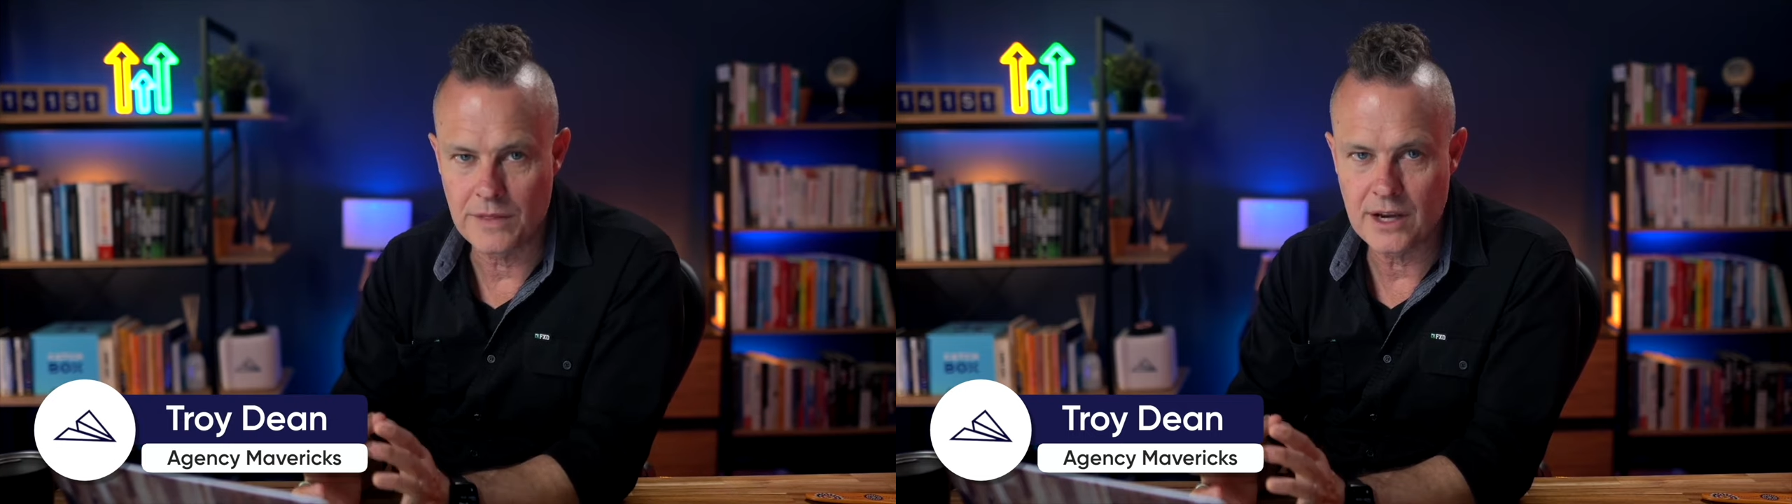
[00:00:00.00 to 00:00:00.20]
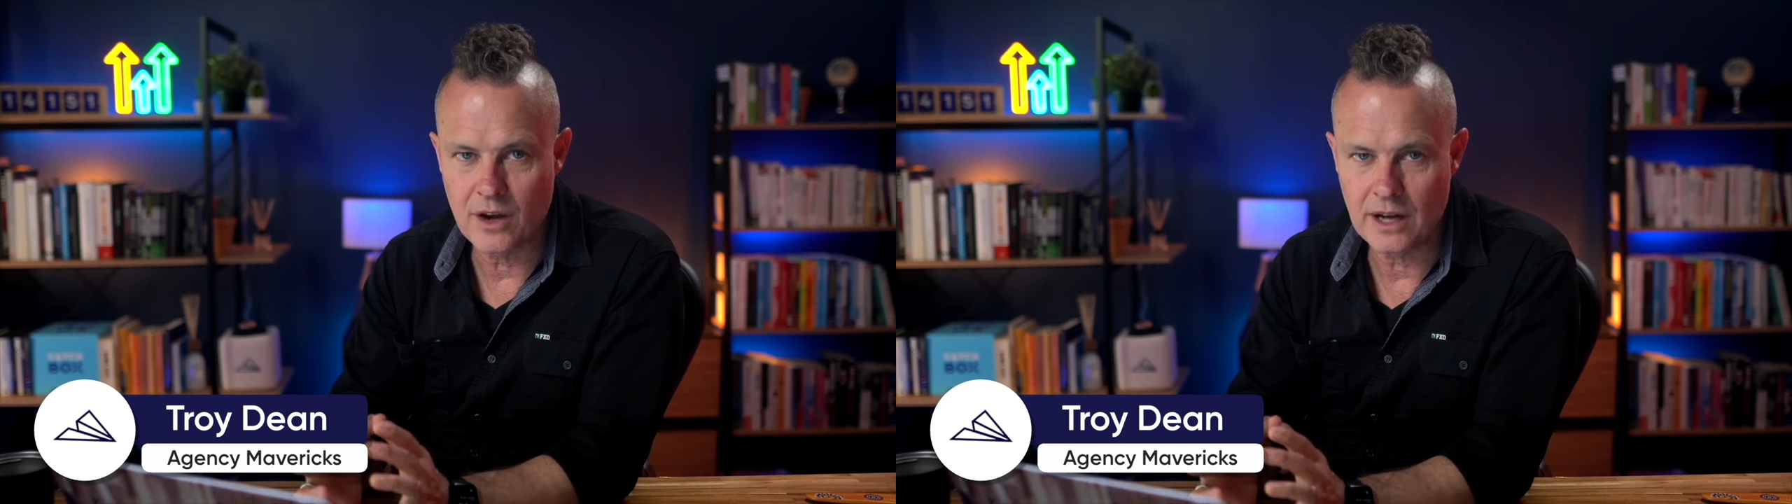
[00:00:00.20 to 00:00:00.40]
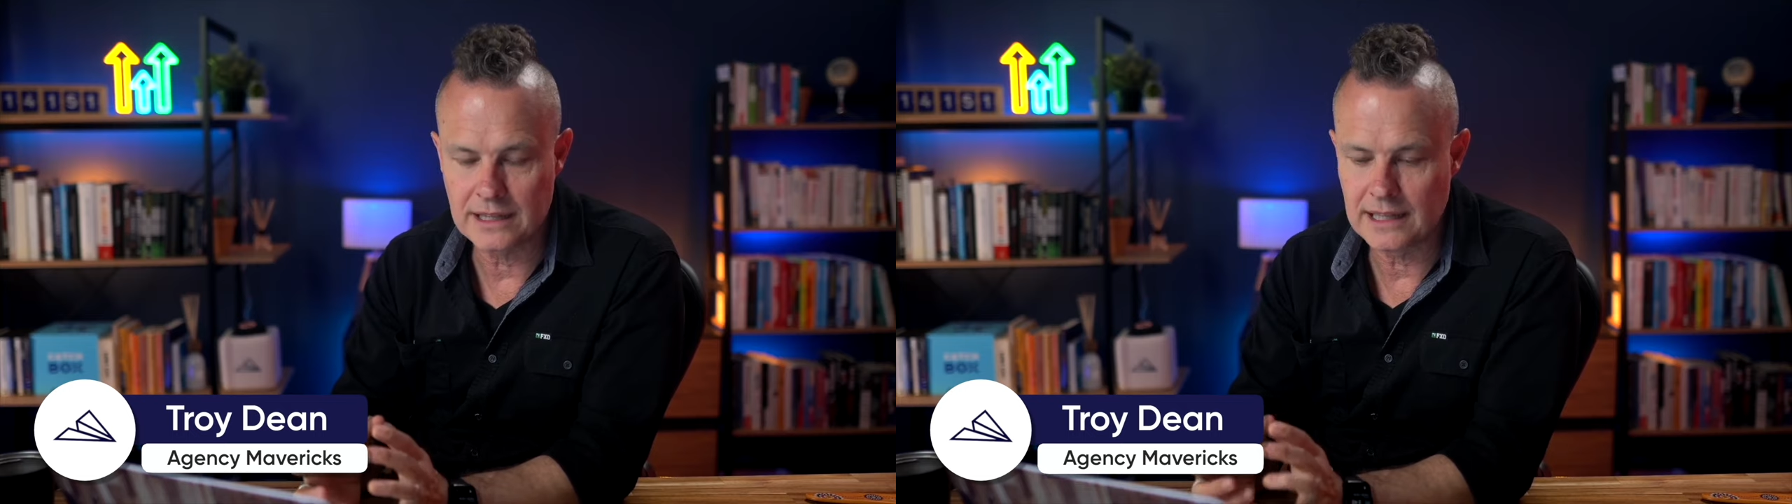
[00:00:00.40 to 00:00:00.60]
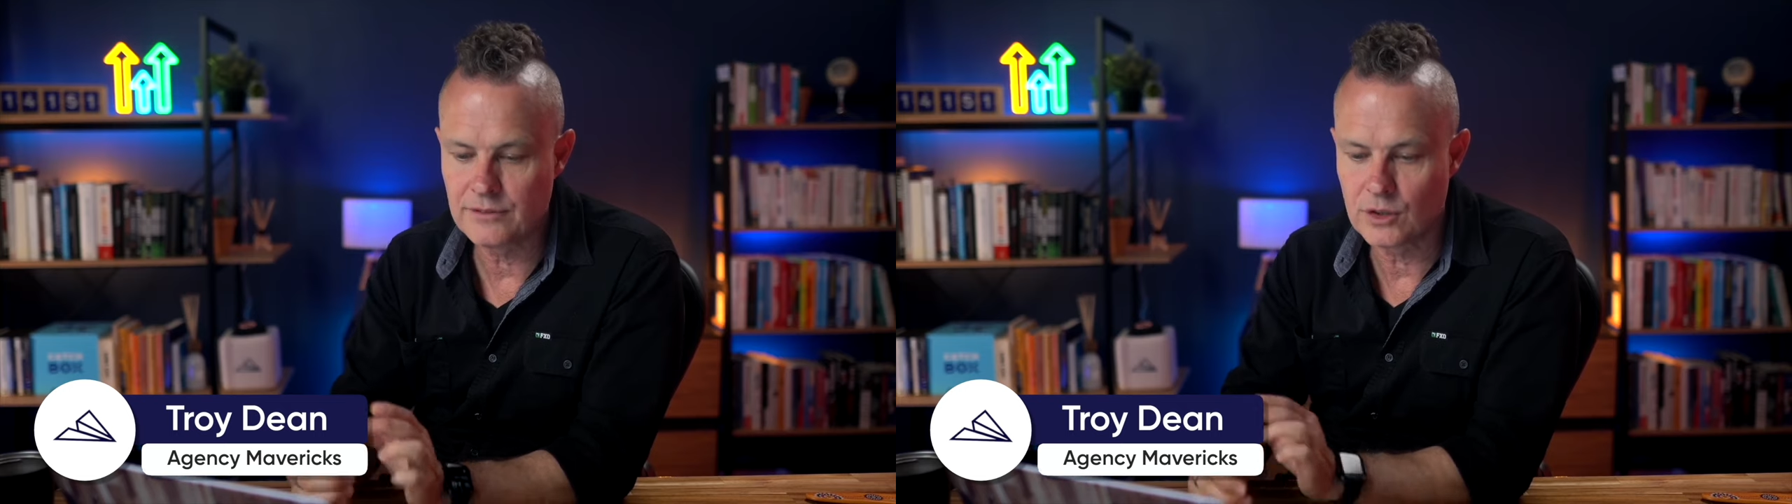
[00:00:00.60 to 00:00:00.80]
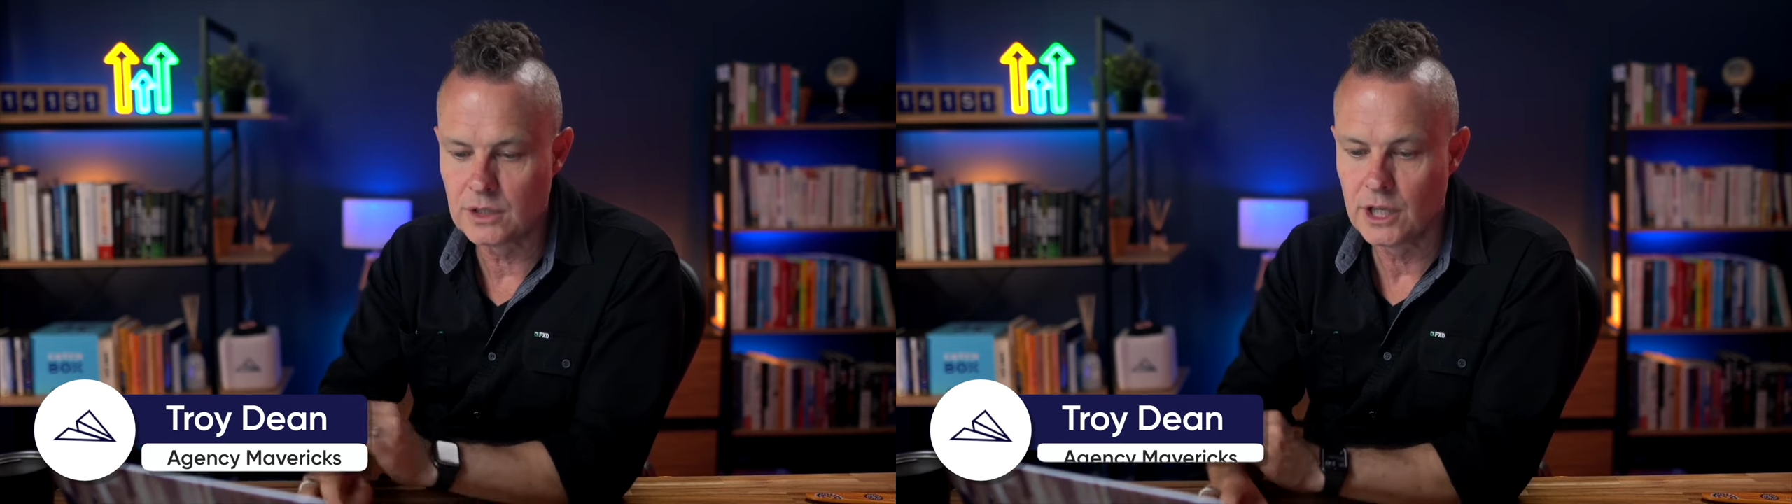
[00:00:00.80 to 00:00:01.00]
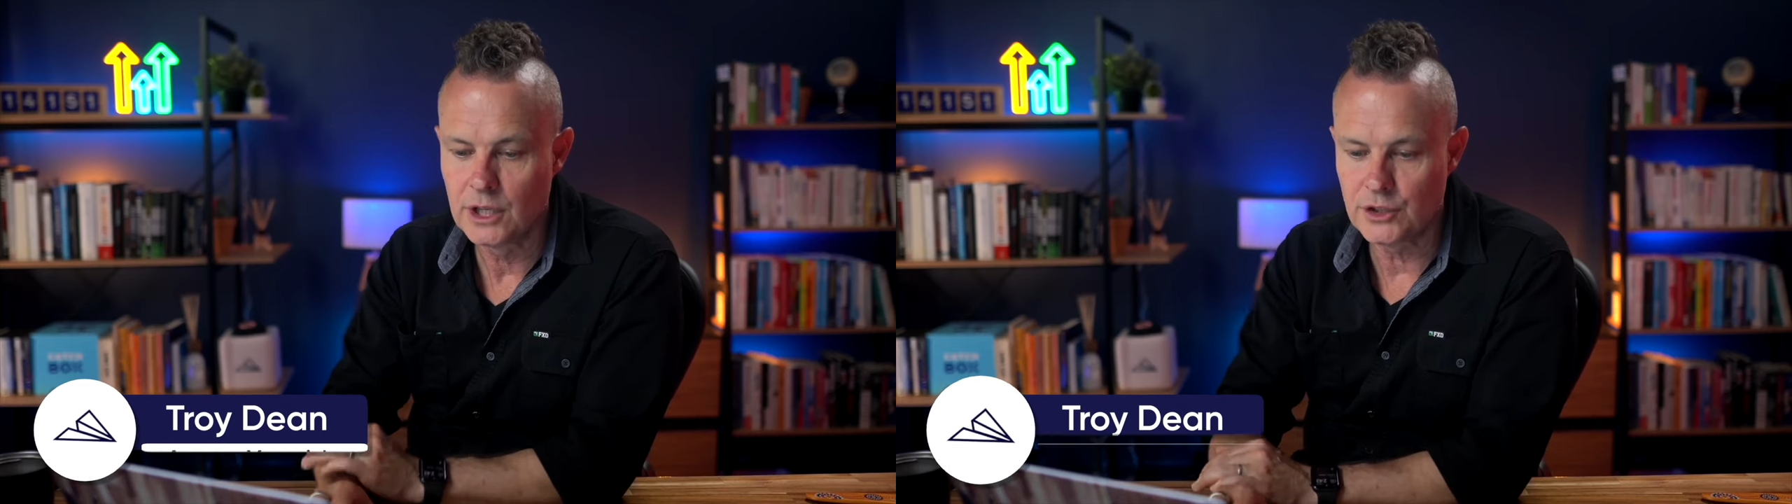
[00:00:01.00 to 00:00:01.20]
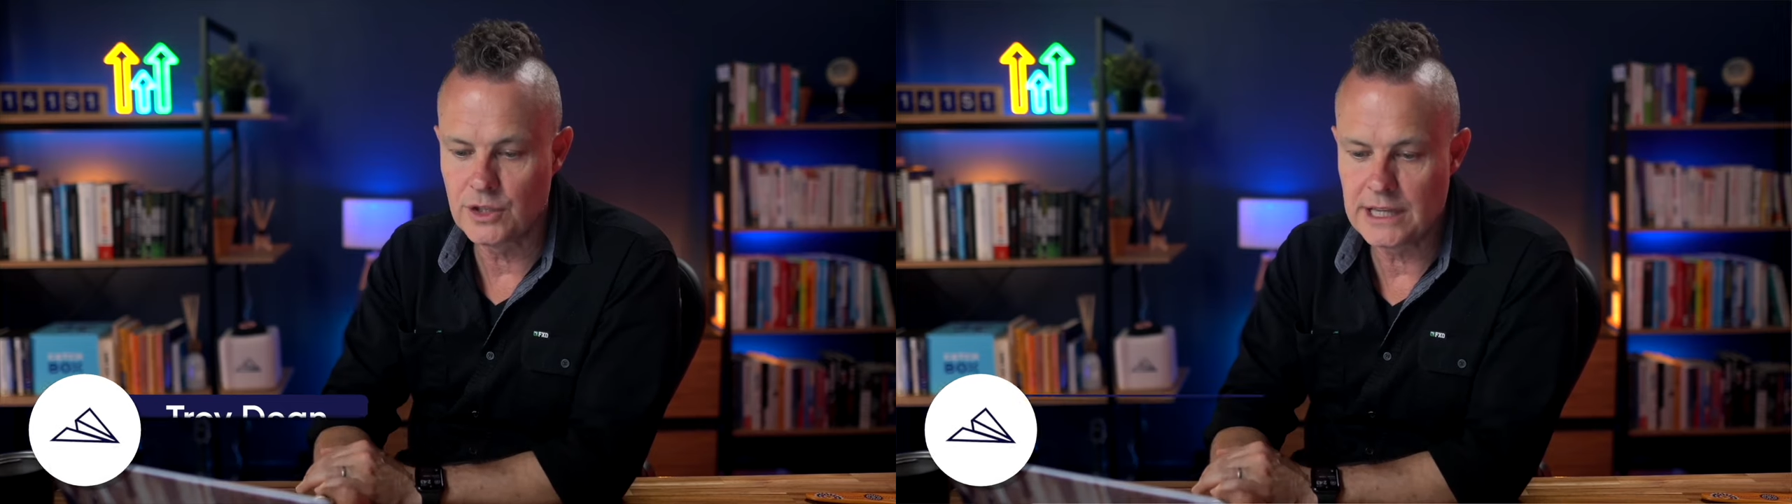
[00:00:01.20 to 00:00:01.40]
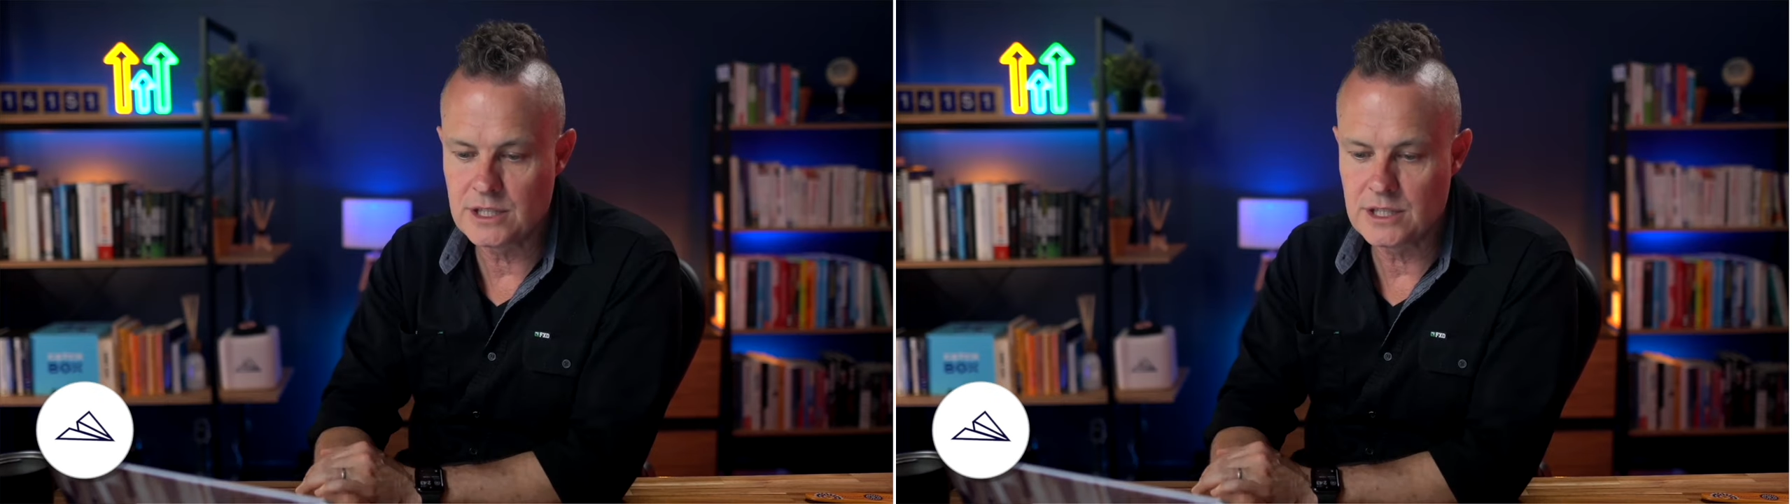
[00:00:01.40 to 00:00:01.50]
HighLevel, you need